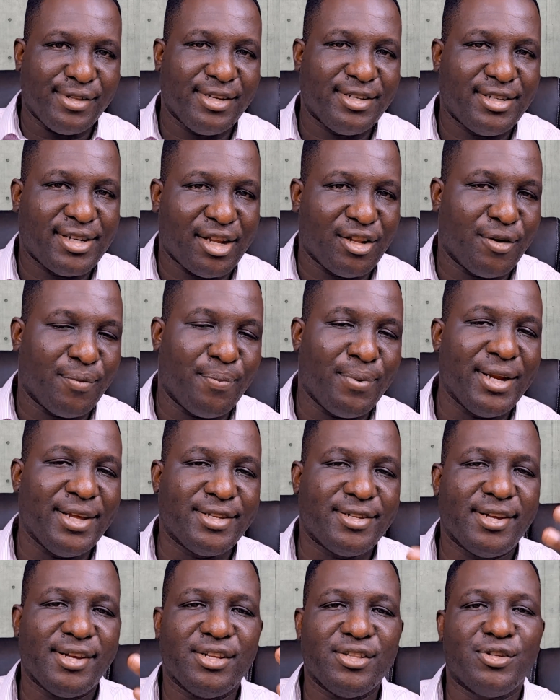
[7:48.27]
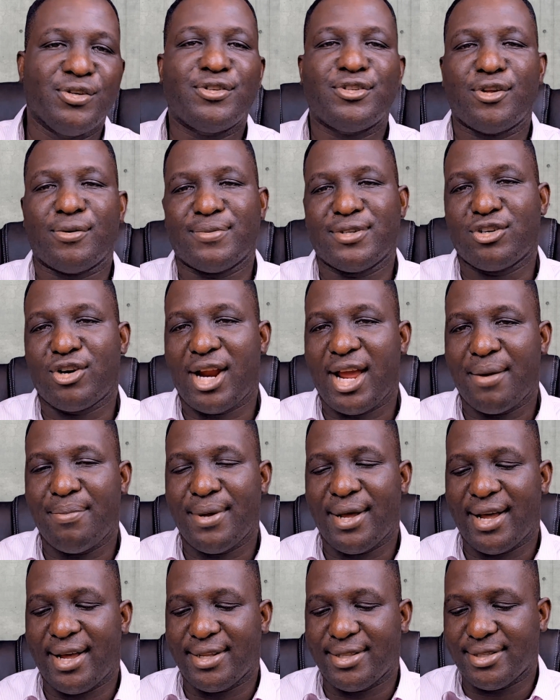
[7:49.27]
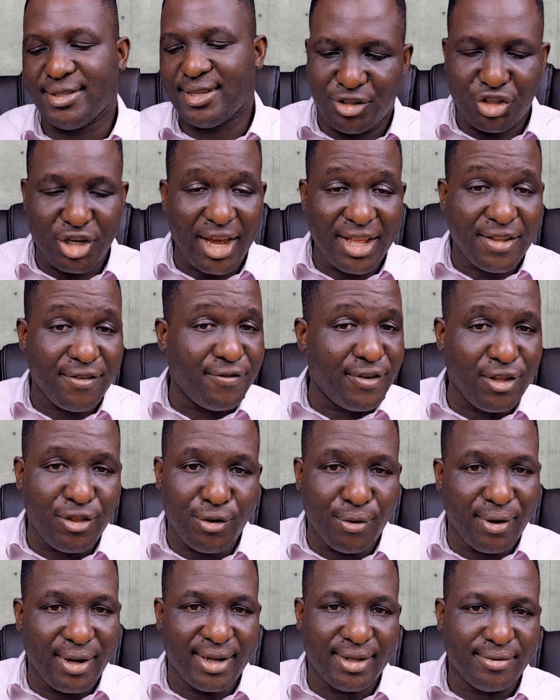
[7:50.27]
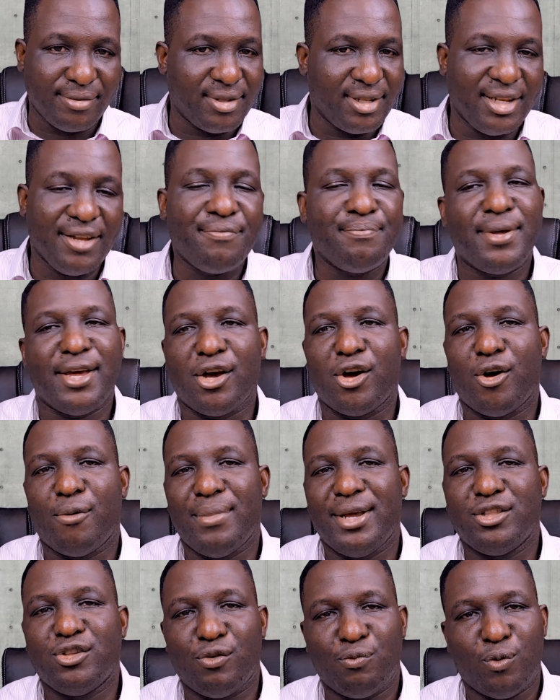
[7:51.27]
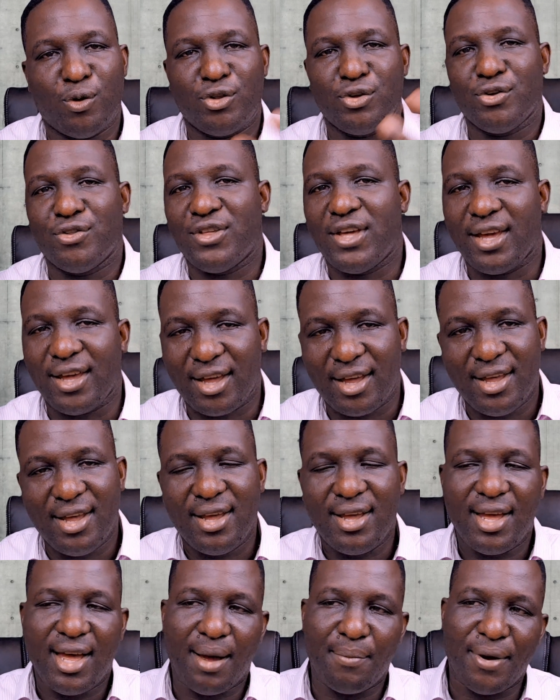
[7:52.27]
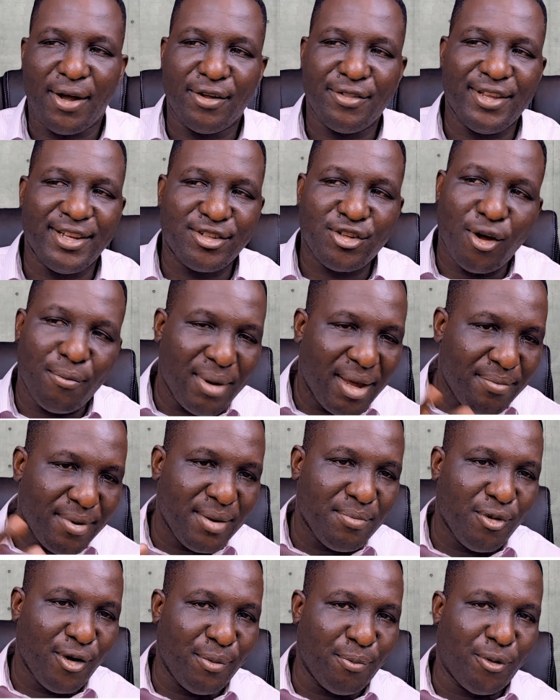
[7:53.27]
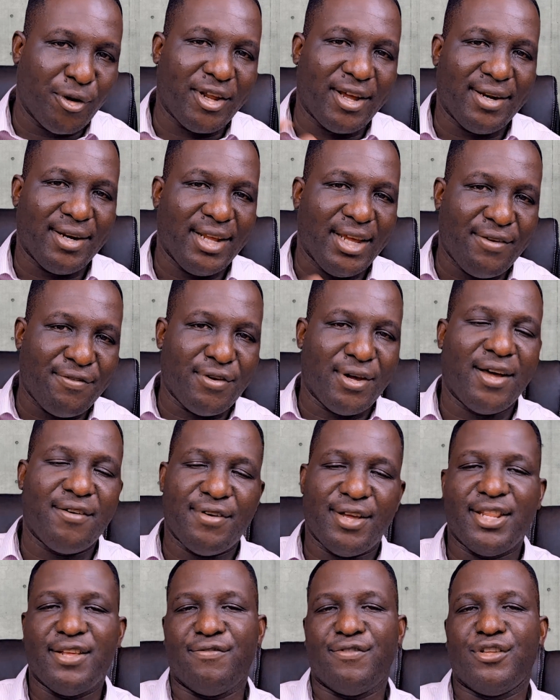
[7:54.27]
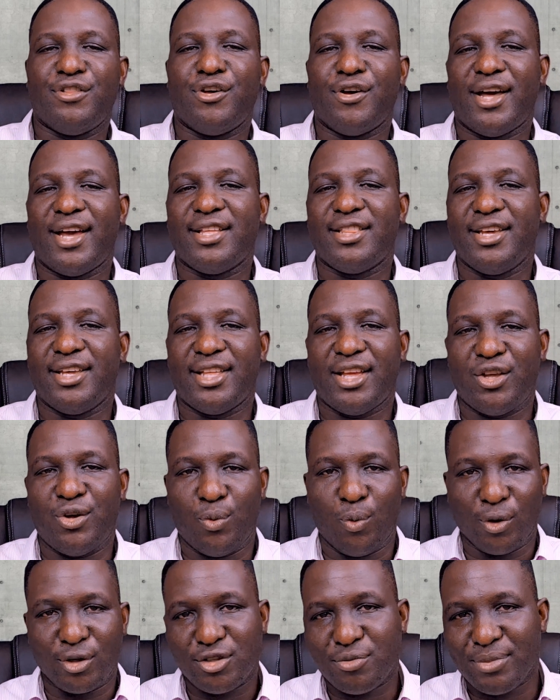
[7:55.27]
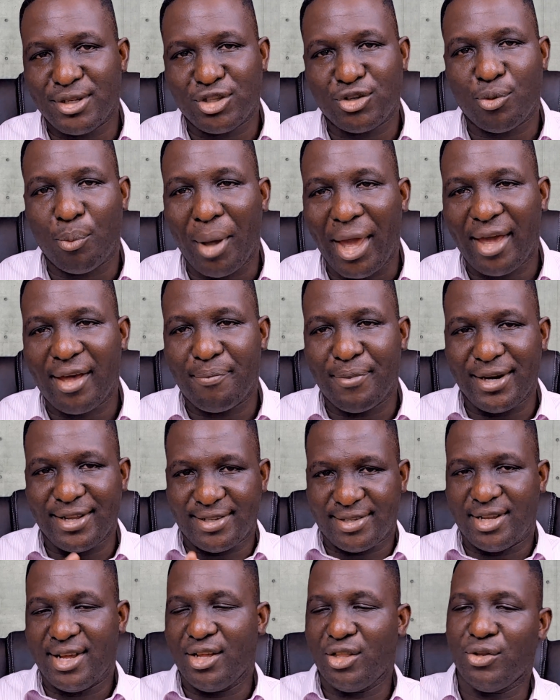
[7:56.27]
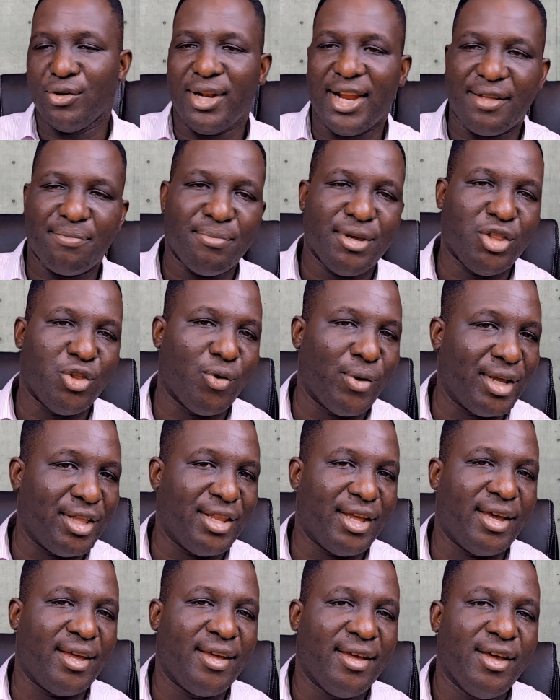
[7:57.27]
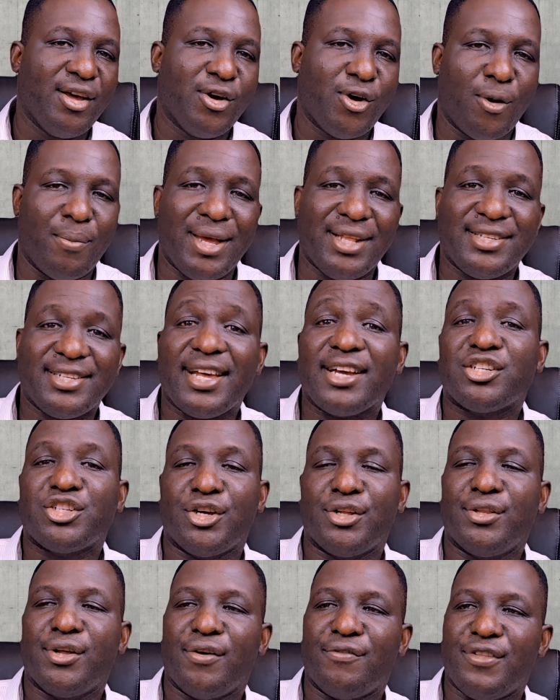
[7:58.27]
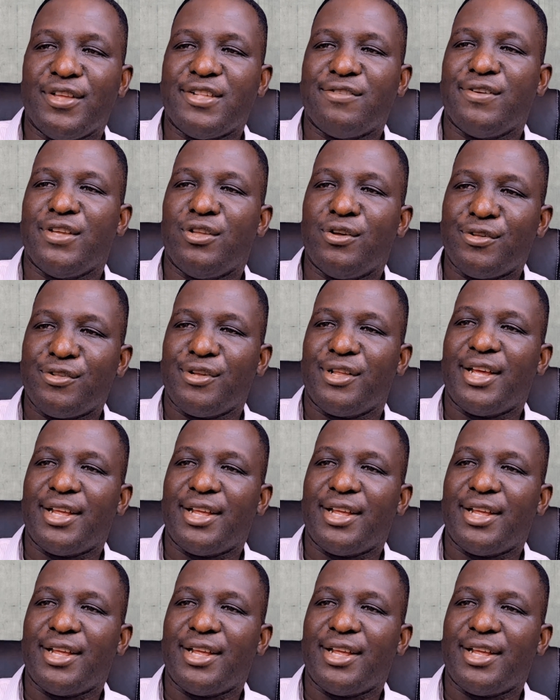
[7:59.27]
to this channel, please do subscribe and share the video and leave me a comment of what you think about this. Or maybe more importantly, if you have any video idea that you want me to make, please do let me know in the comment section of this video so